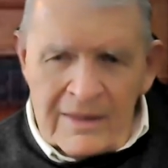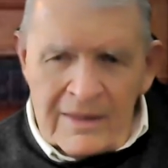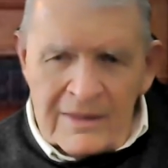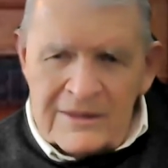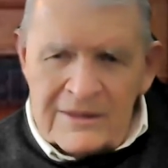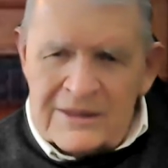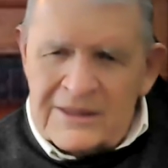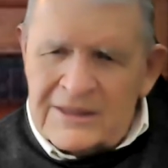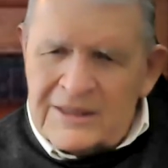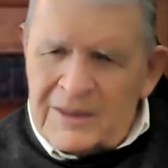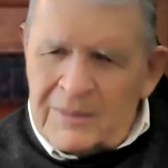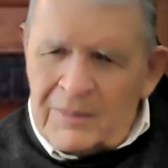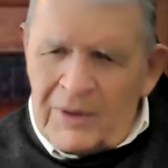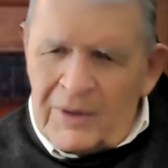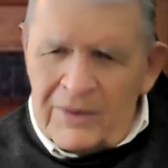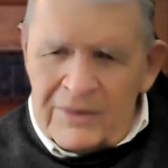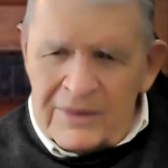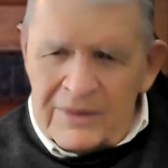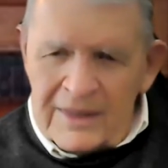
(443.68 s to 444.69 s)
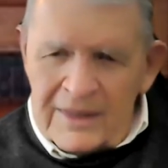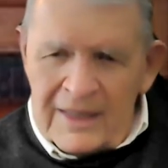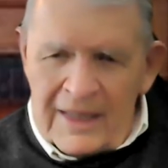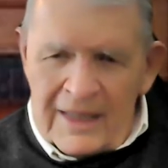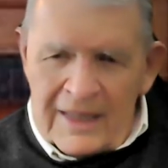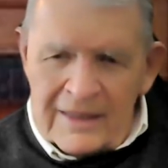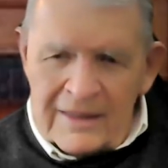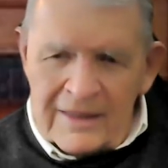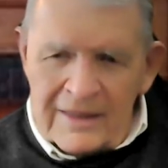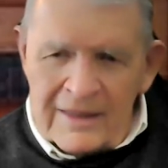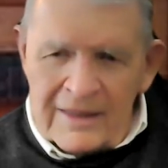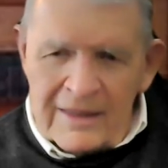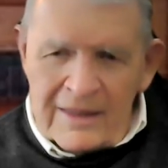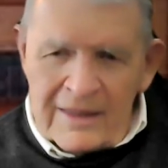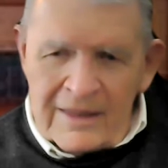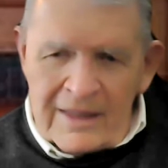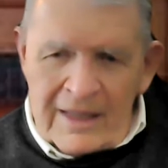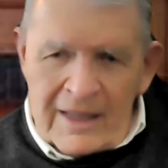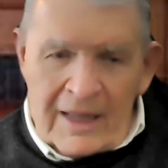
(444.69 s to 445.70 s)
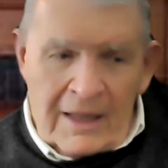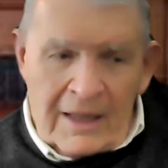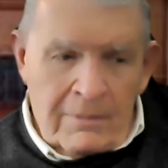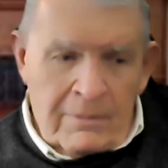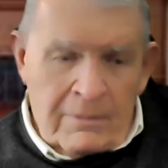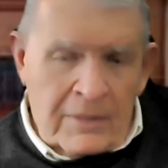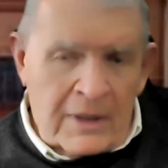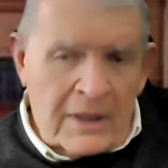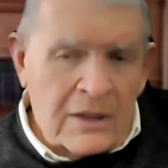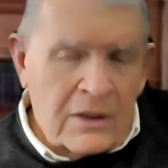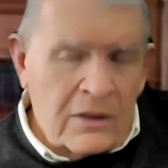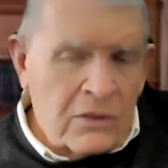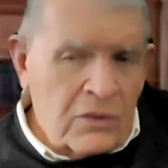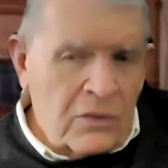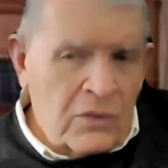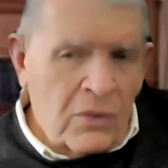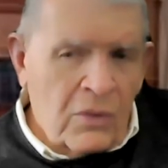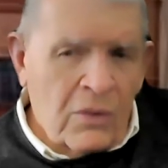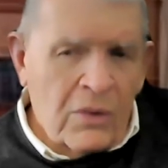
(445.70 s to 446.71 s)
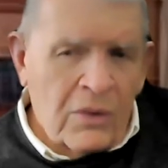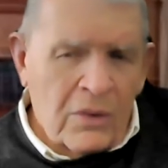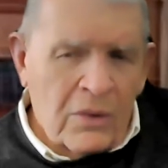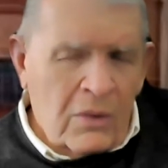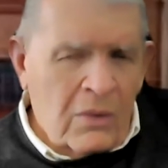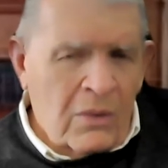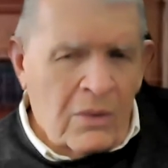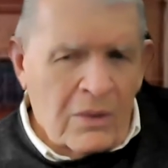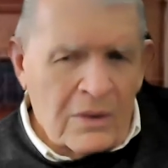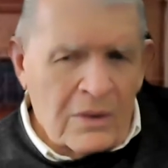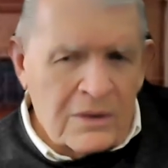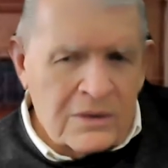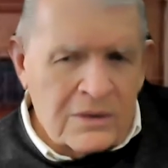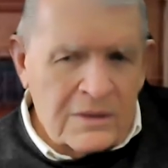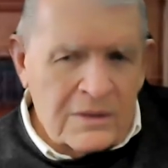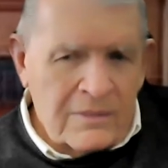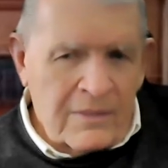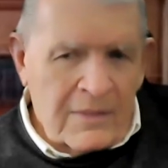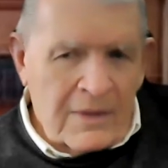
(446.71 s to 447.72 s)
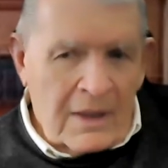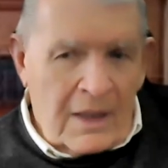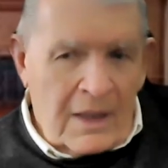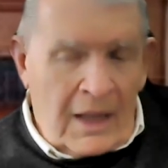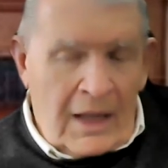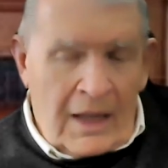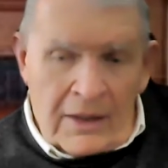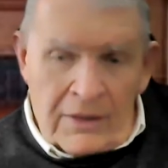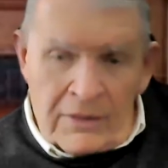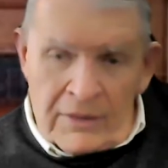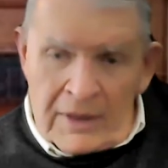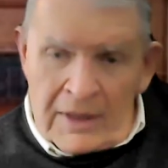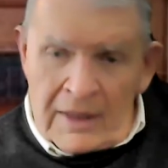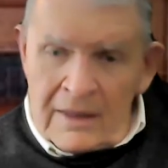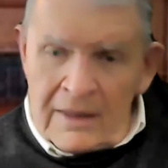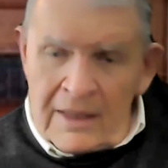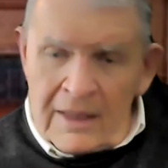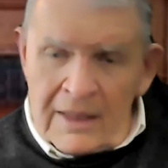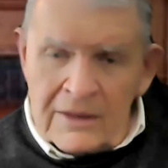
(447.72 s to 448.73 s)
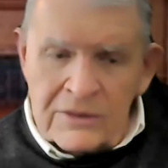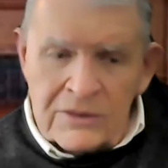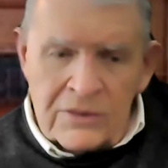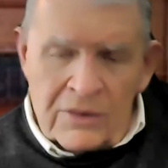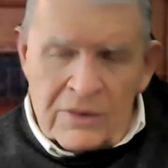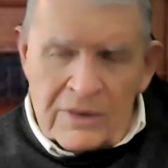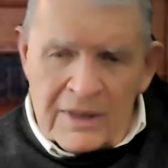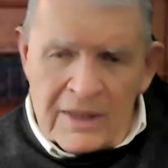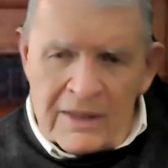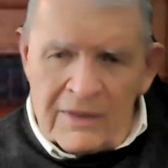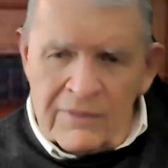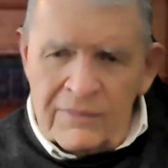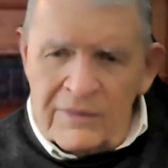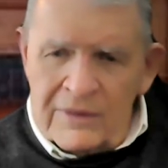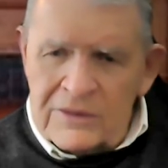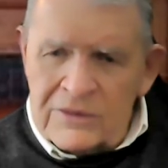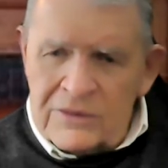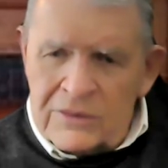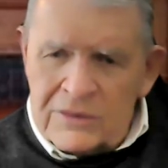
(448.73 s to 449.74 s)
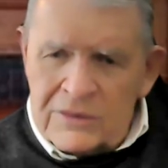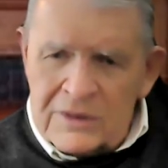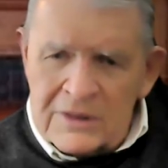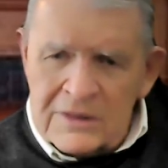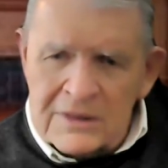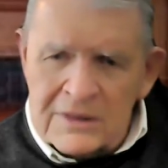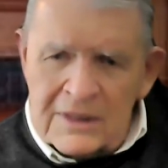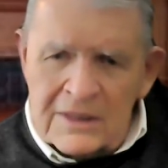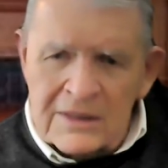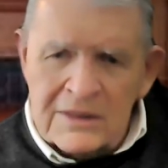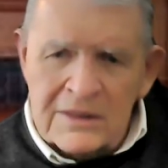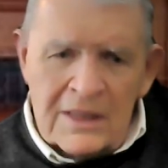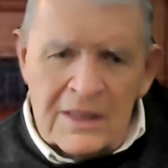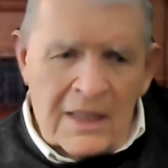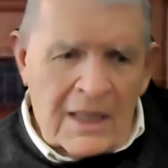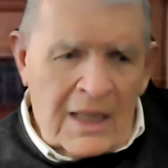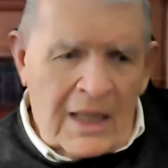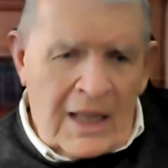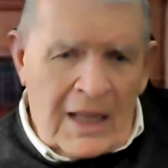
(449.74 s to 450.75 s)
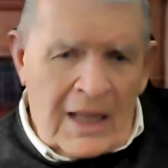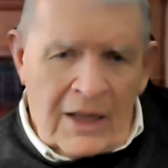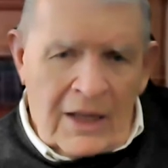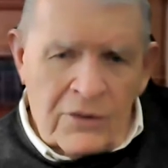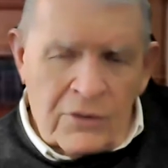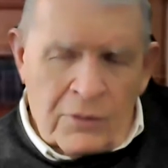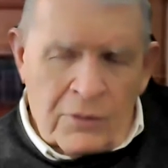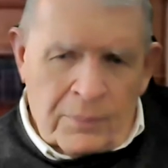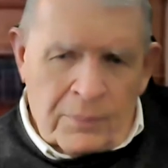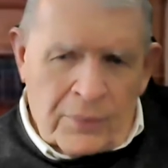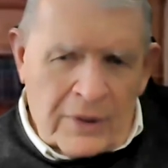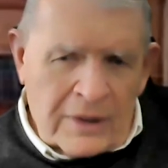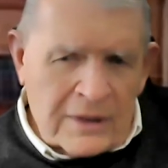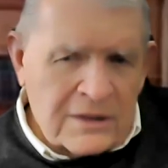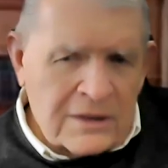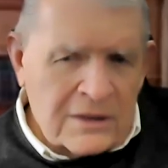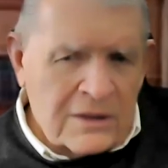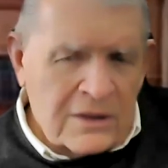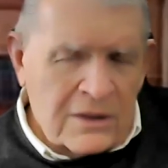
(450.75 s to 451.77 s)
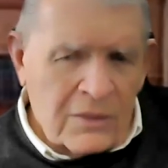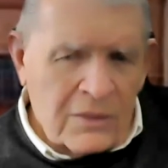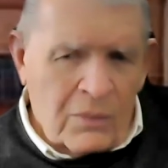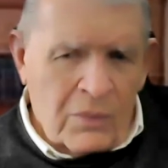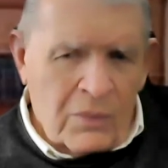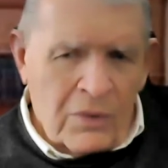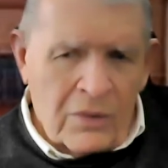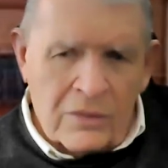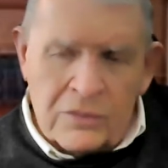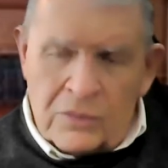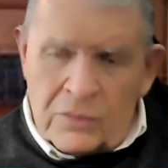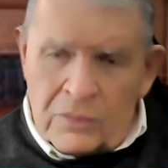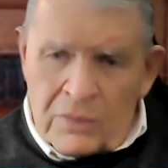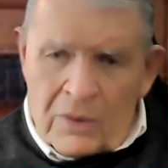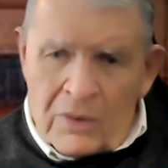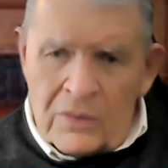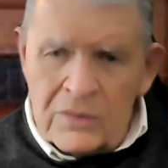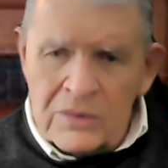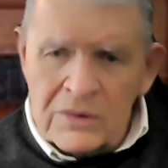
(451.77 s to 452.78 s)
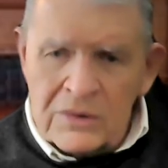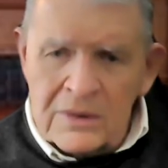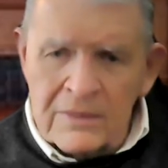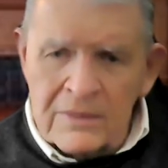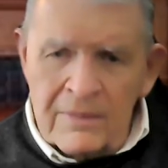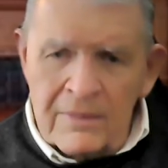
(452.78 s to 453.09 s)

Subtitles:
similar to that and meet your goals. And then as your confidence, your success, and your presence in the world grows,